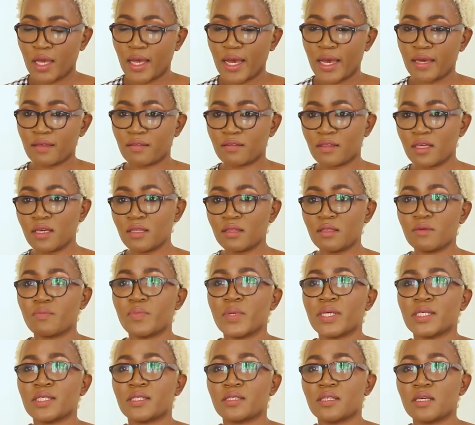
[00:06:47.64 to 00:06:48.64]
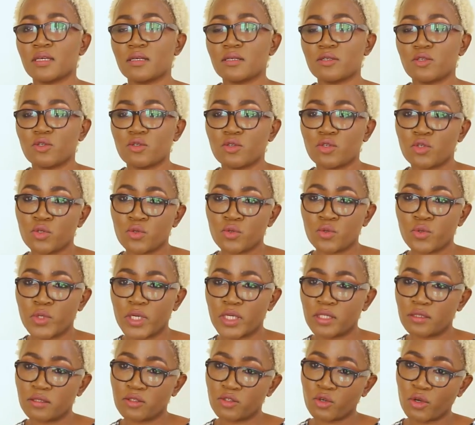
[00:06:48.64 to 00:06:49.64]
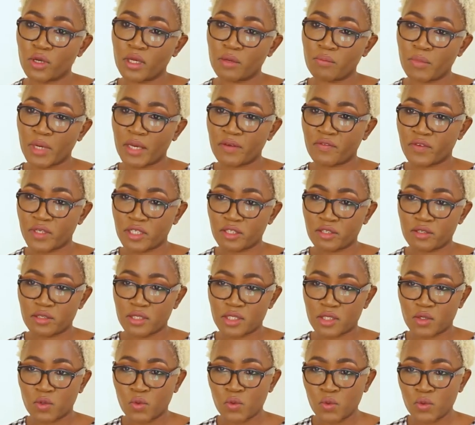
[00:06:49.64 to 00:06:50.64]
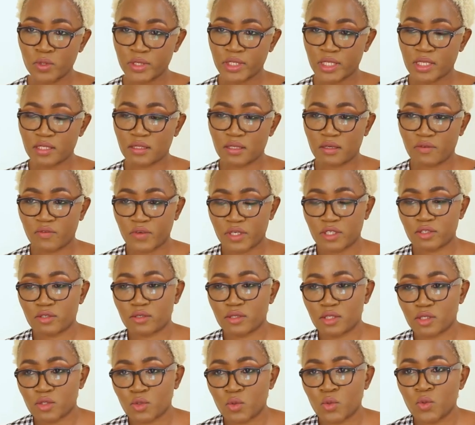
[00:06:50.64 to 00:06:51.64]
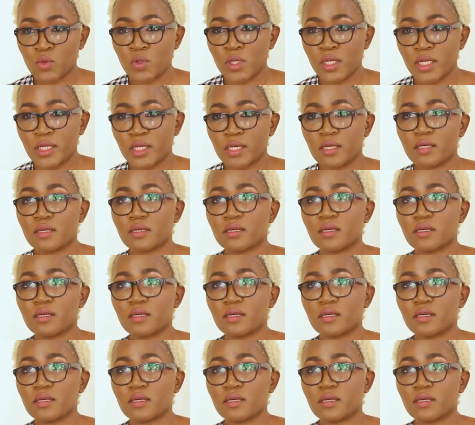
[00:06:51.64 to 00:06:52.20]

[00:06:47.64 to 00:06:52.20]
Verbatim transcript: I think the best thing to do is join my fashion school, Tessie Fashion School.